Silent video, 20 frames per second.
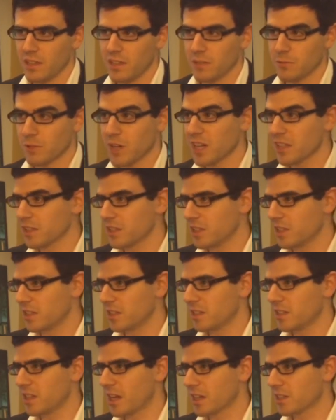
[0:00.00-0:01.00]
In
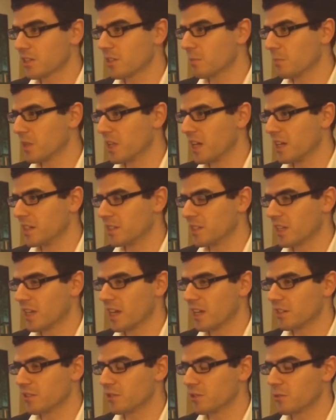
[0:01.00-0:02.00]
reality, tax compliance in
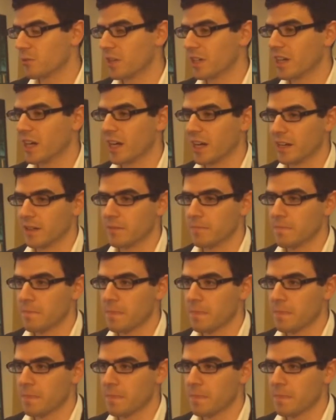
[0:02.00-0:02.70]
Canada is quite high.